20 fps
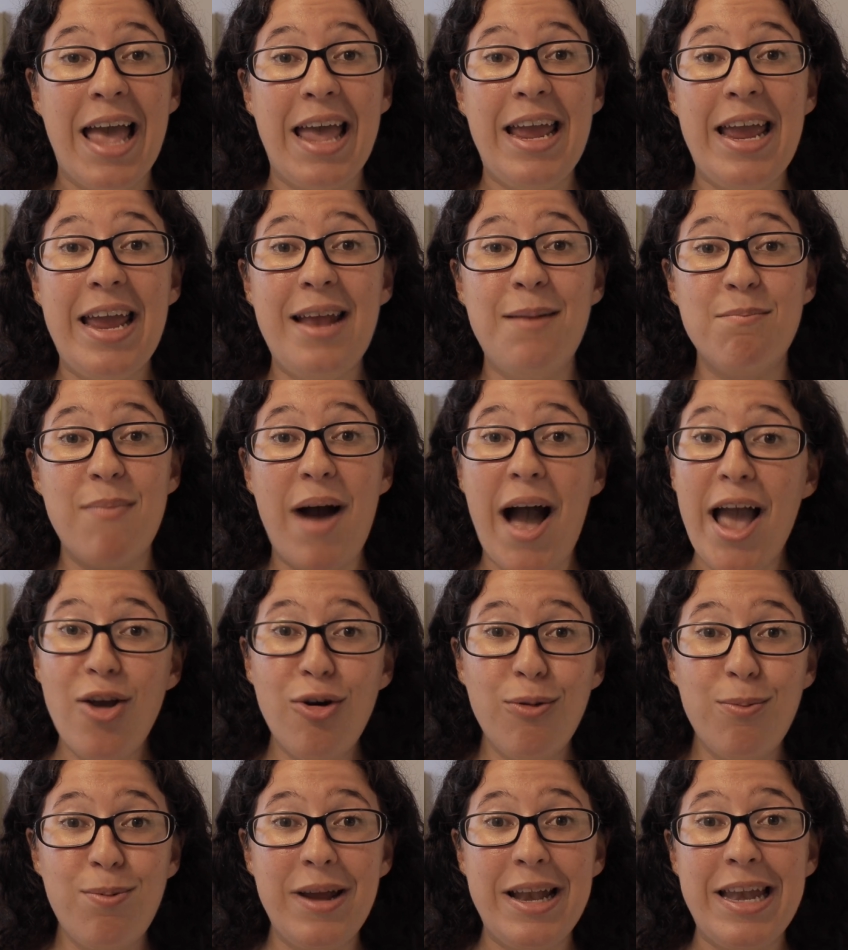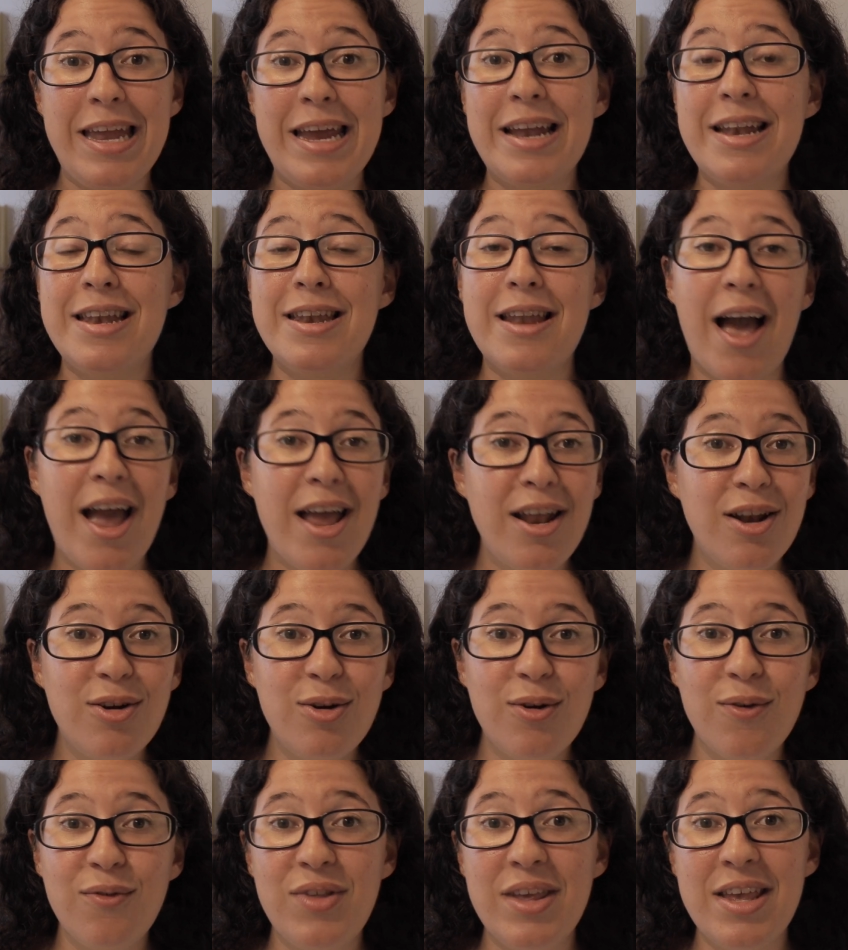In my opinion,
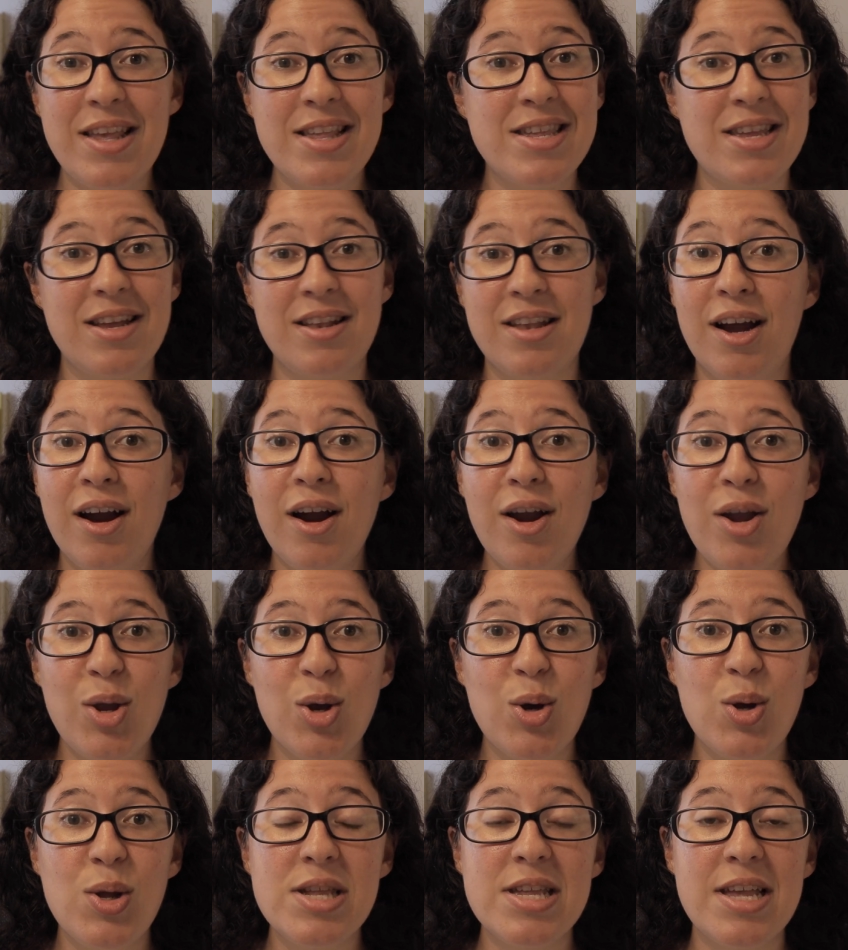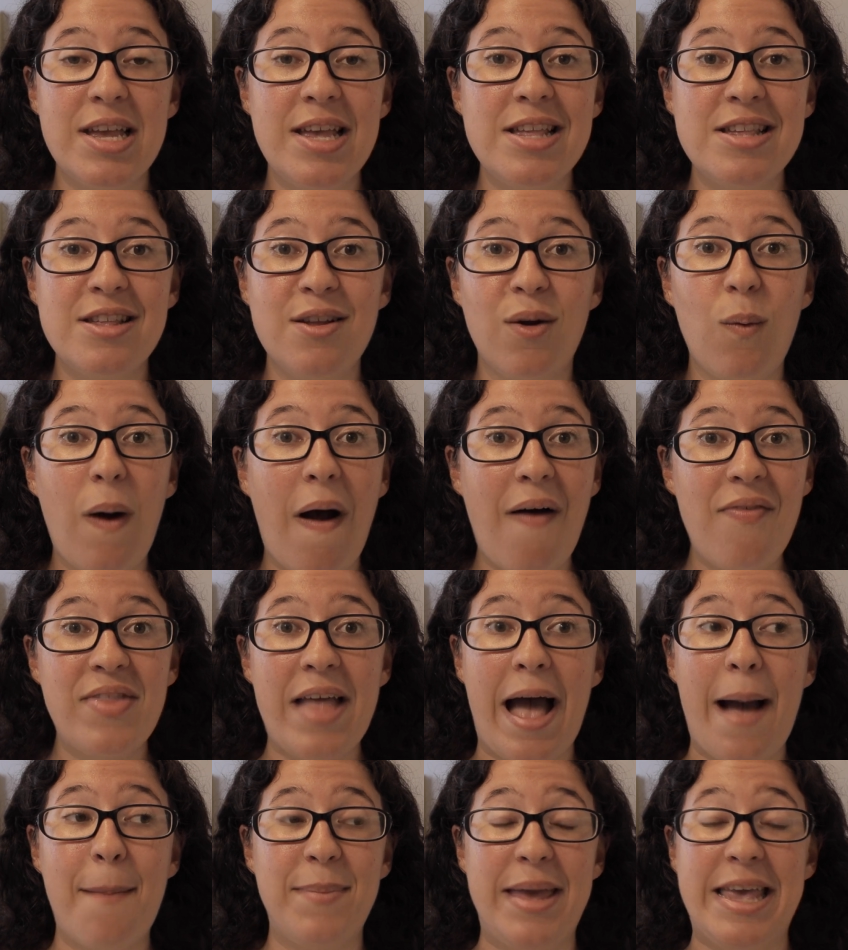neither of these scenarios is the one
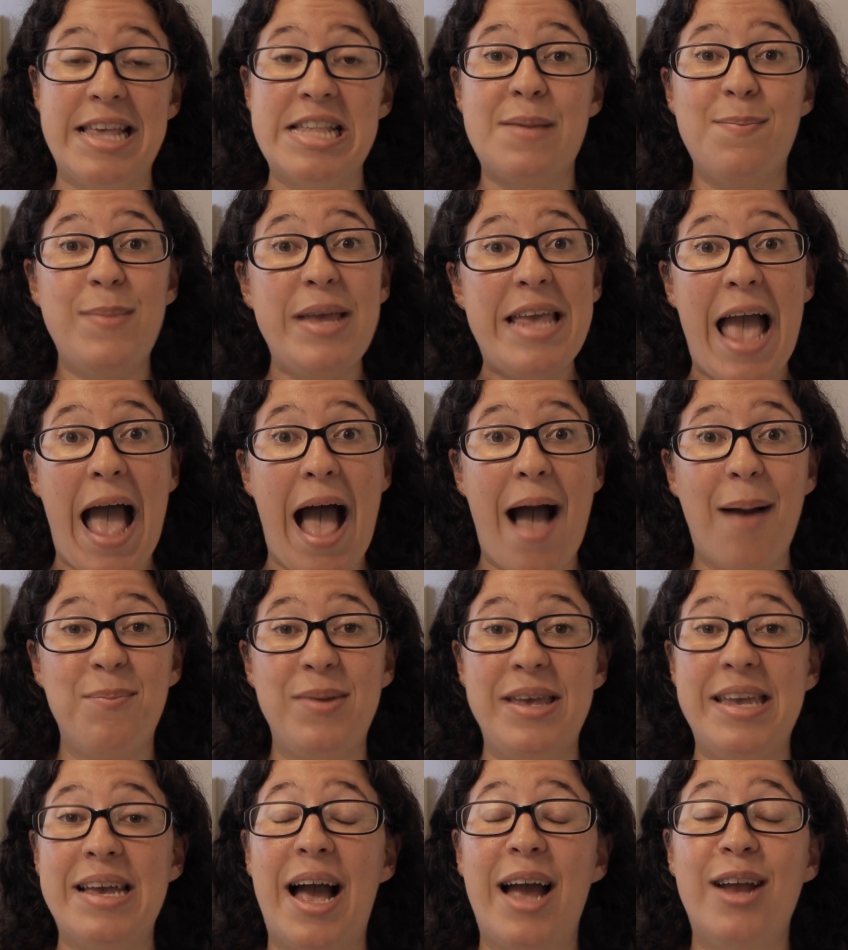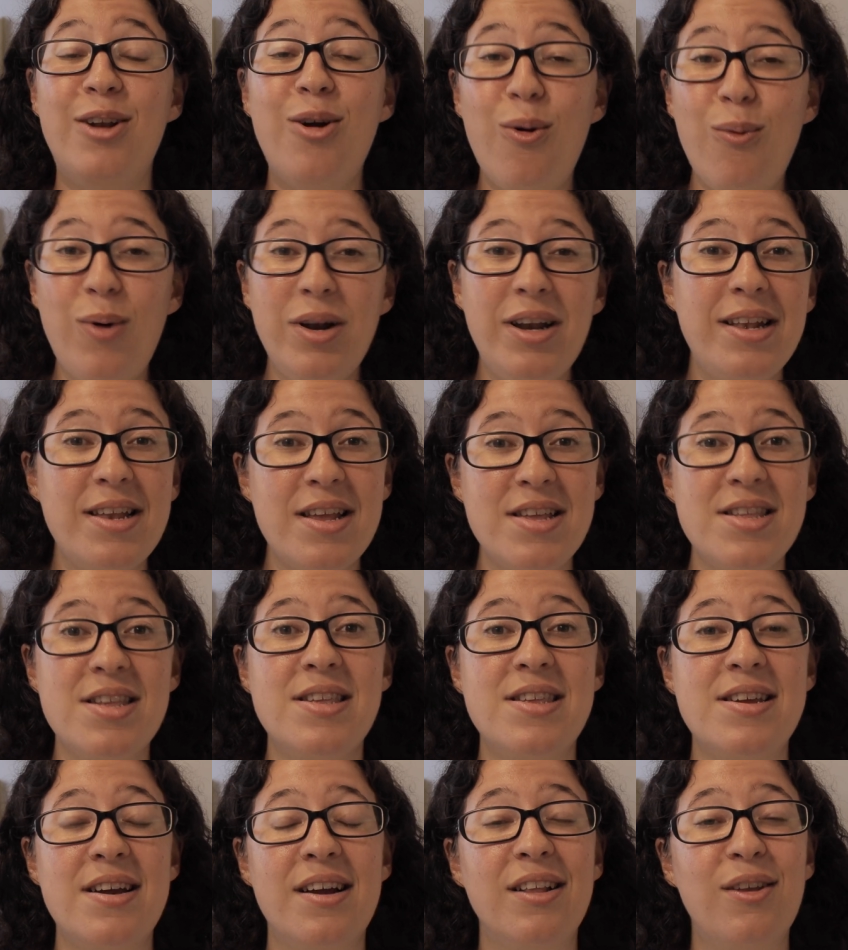that makes me happy. I don't want to
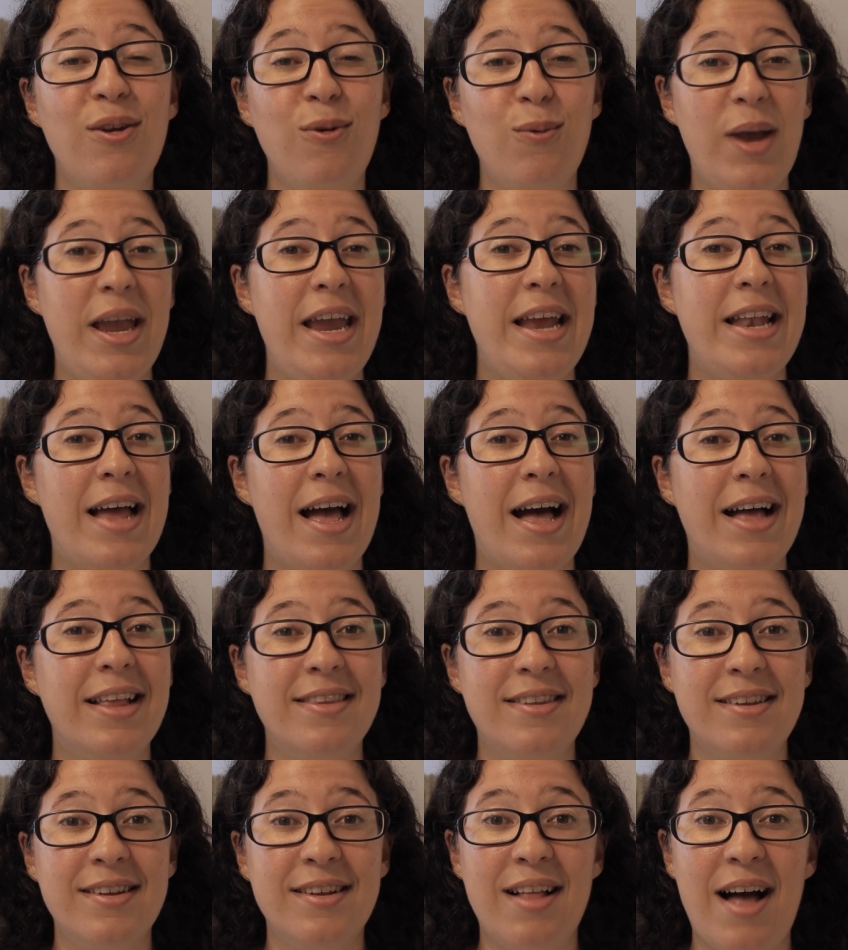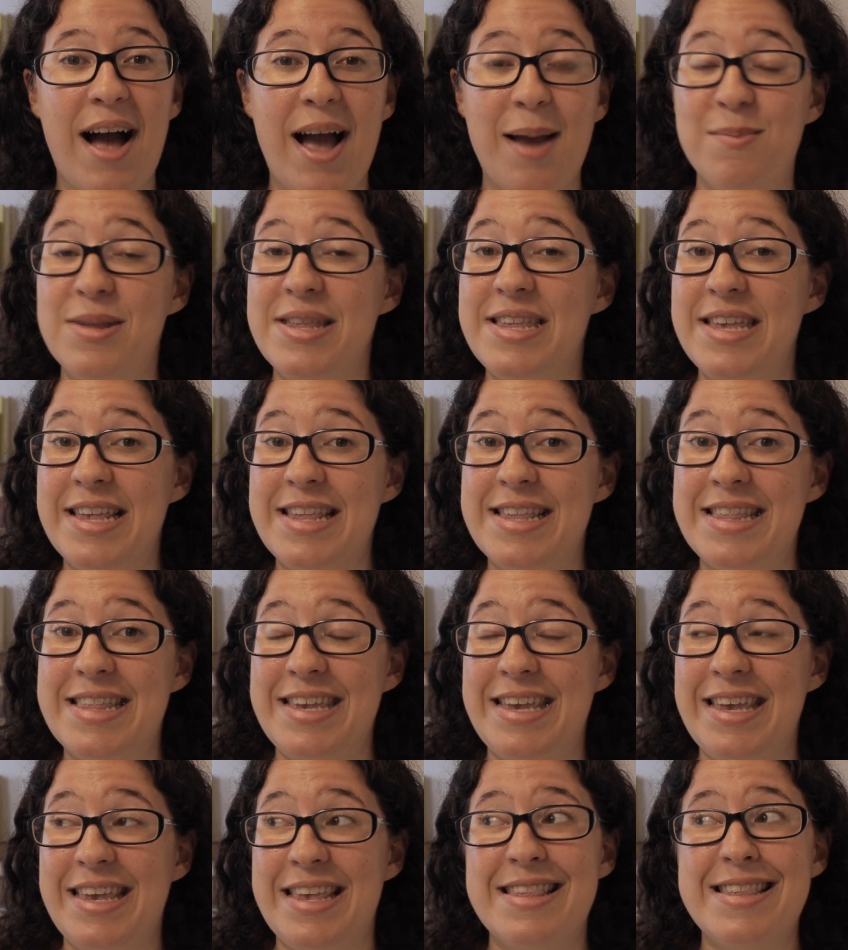necessarily wait until I'm
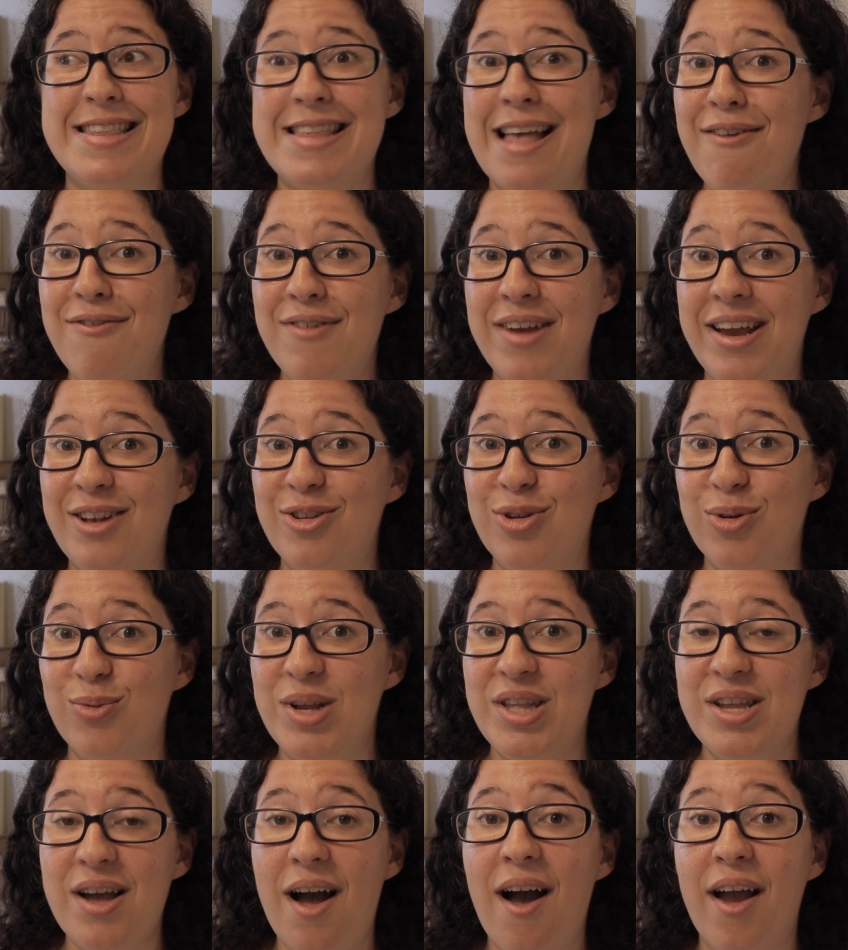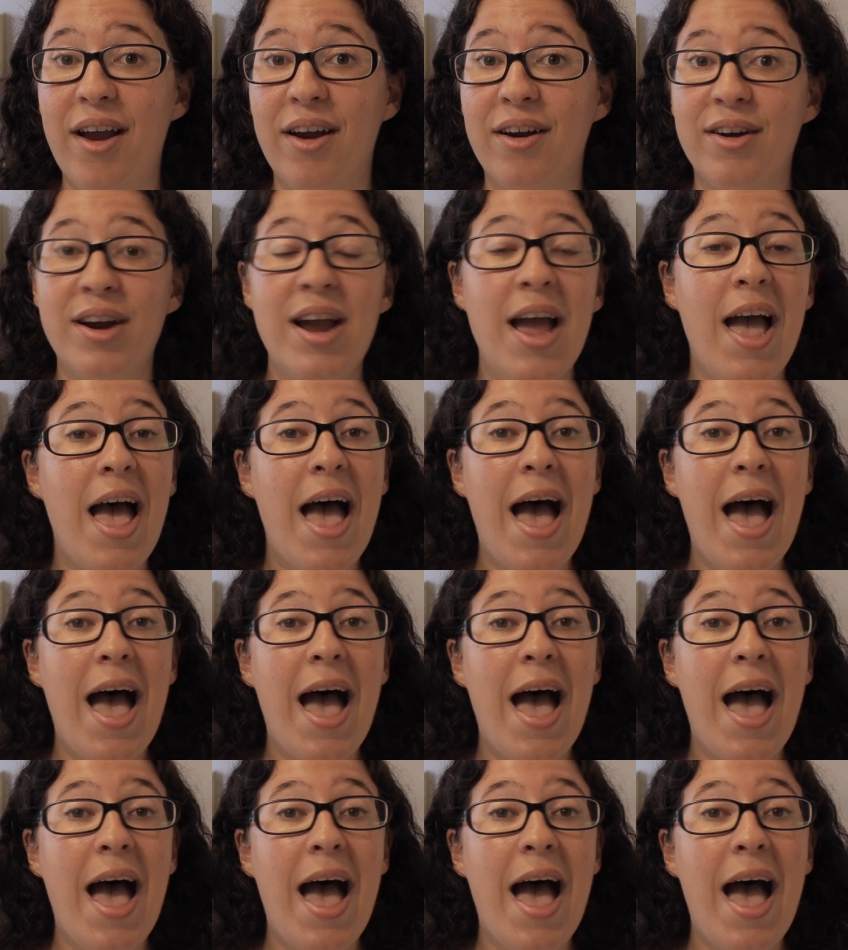67 to retire.